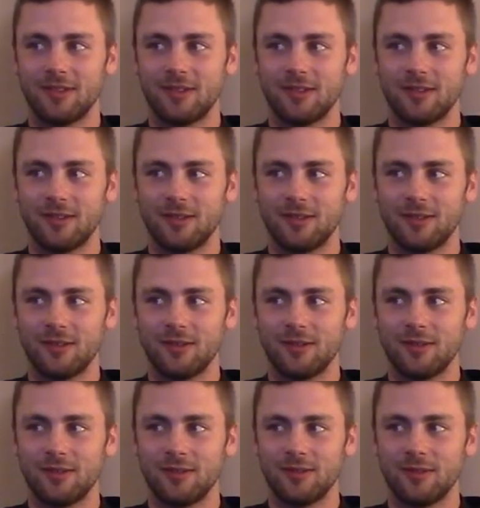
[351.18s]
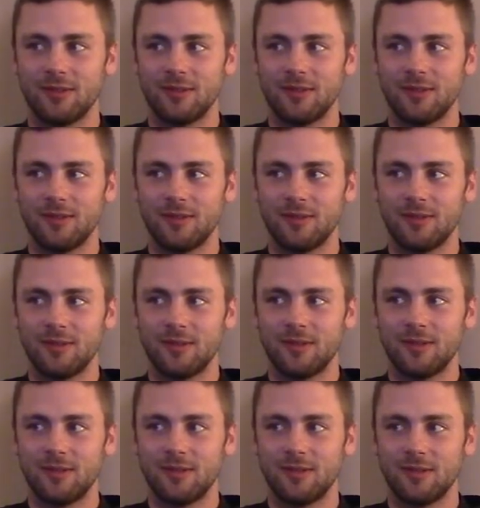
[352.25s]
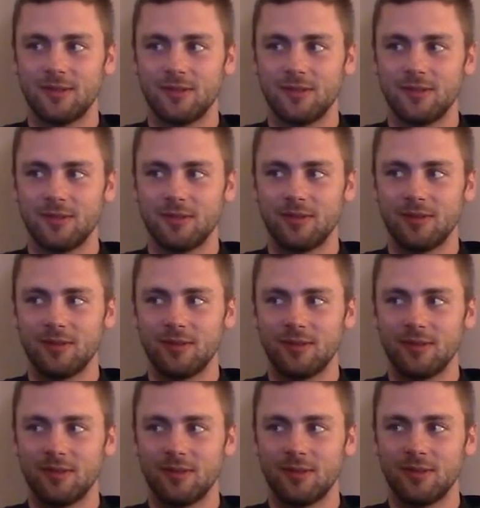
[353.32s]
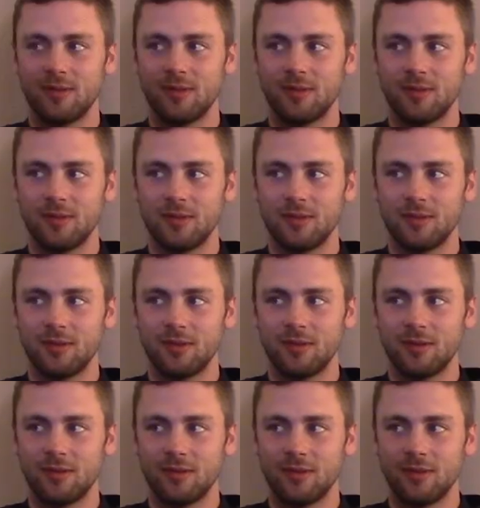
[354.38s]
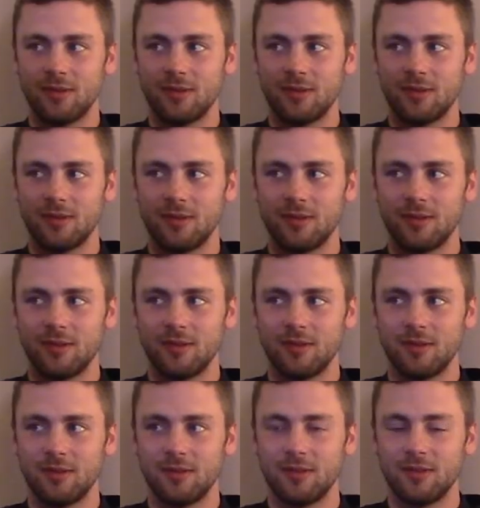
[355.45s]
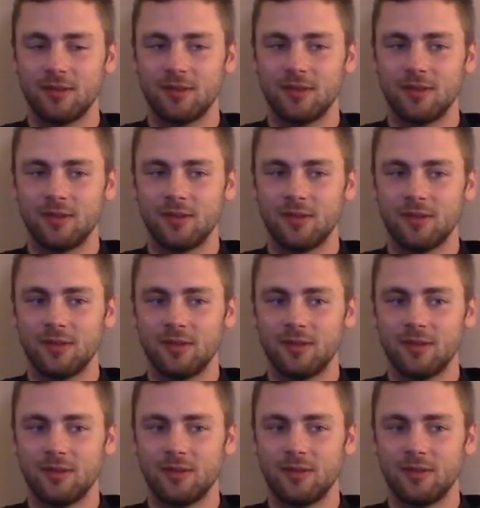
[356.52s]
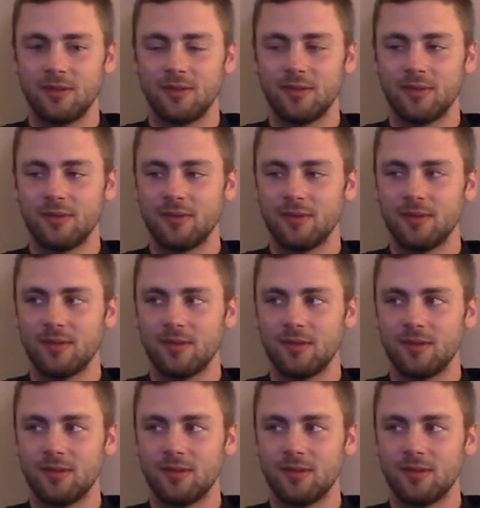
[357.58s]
No words are spoken by the person on screen.